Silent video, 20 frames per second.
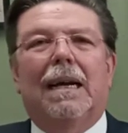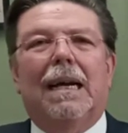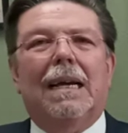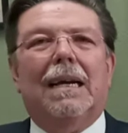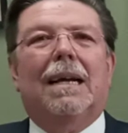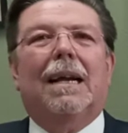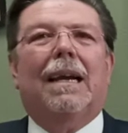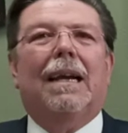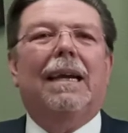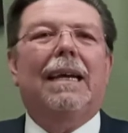
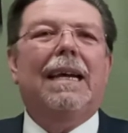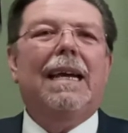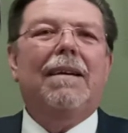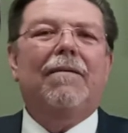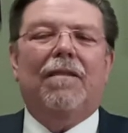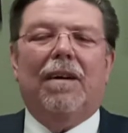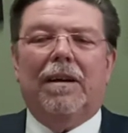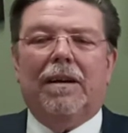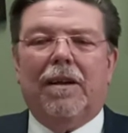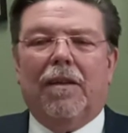and
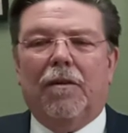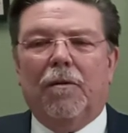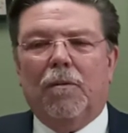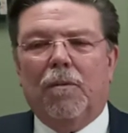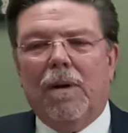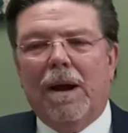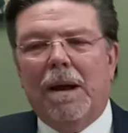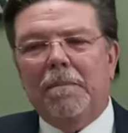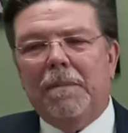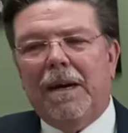cleave unto the
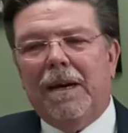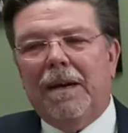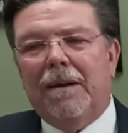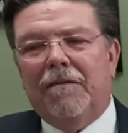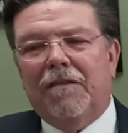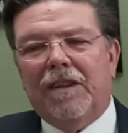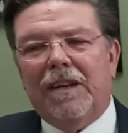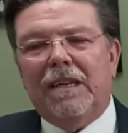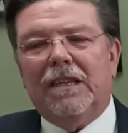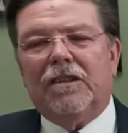remnant
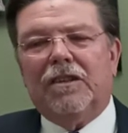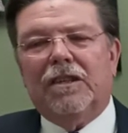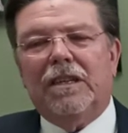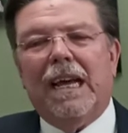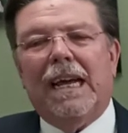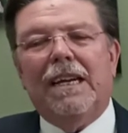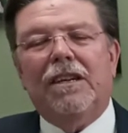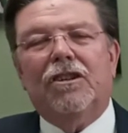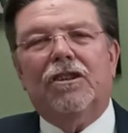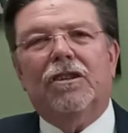of these
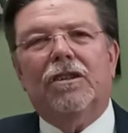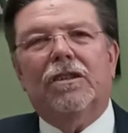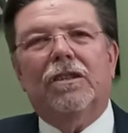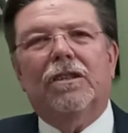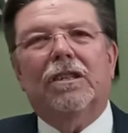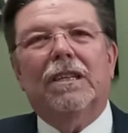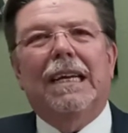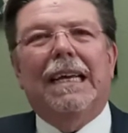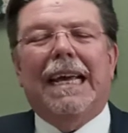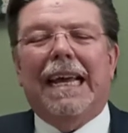
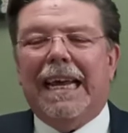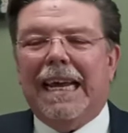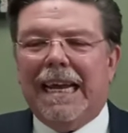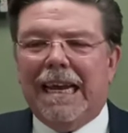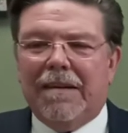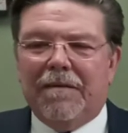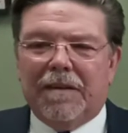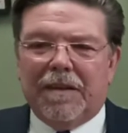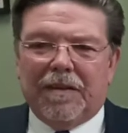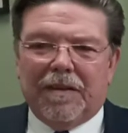nations,
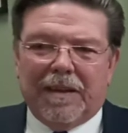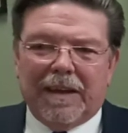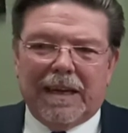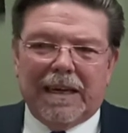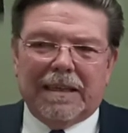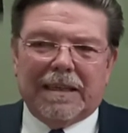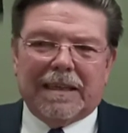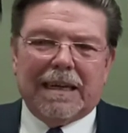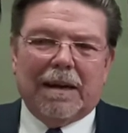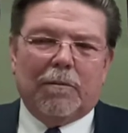even
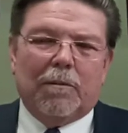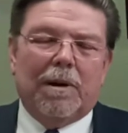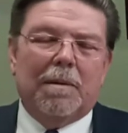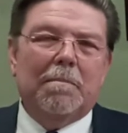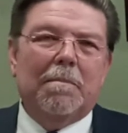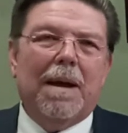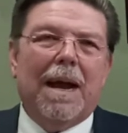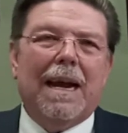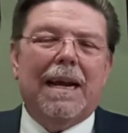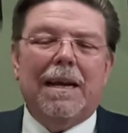these that
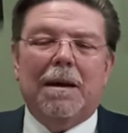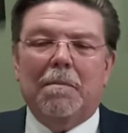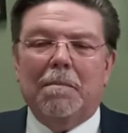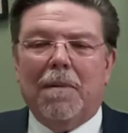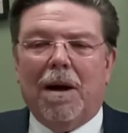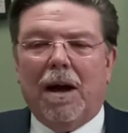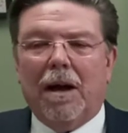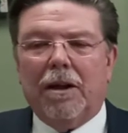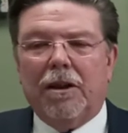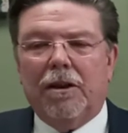remain
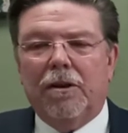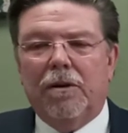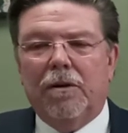among